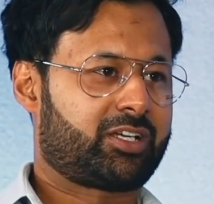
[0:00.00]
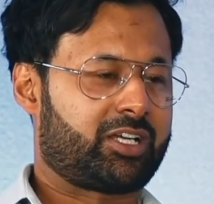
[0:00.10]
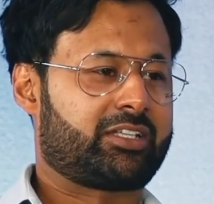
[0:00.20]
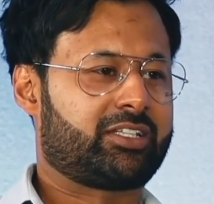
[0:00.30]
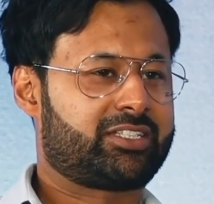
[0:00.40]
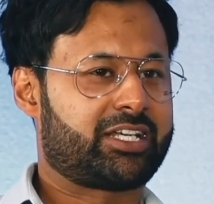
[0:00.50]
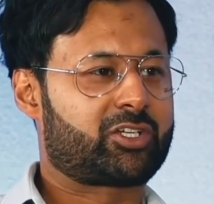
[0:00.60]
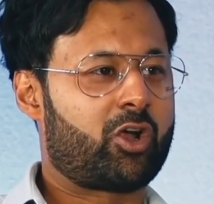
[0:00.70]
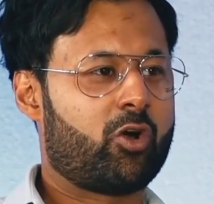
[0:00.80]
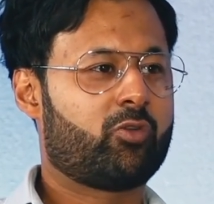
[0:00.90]
As I said,
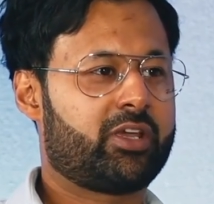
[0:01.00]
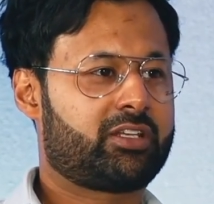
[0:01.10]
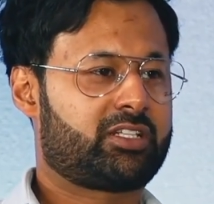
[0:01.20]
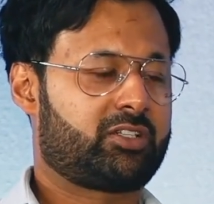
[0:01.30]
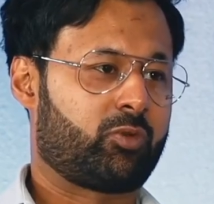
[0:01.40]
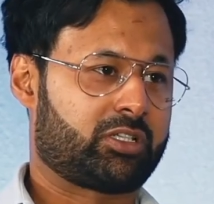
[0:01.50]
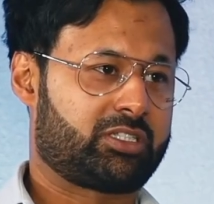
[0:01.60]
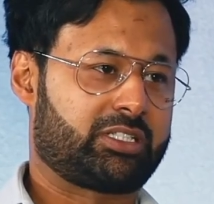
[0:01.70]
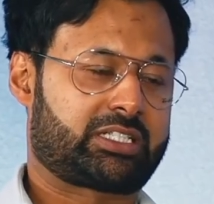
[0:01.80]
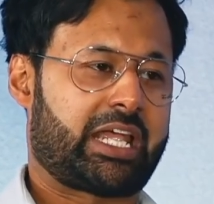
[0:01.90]
COVID was
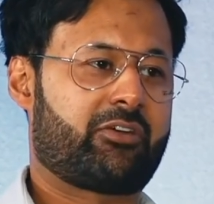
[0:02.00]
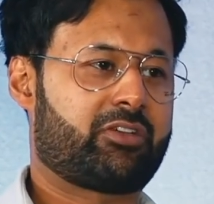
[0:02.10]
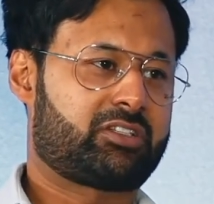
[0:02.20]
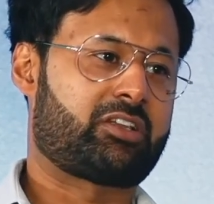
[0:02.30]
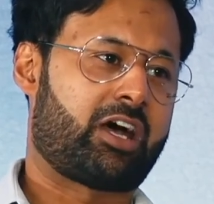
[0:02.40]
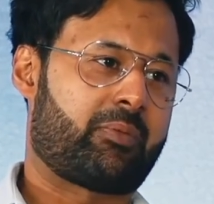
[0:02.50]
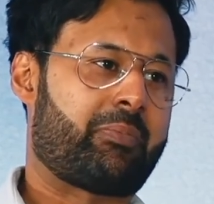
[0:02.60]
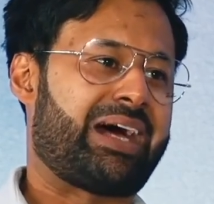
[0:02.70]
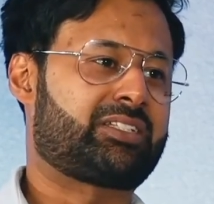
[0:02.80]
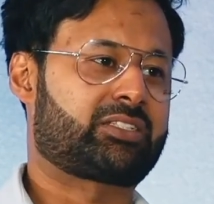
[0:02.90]
the scariest time.
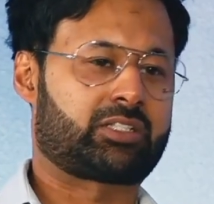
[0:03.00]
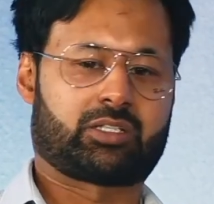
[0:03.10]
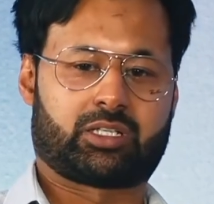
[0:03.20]
Masks,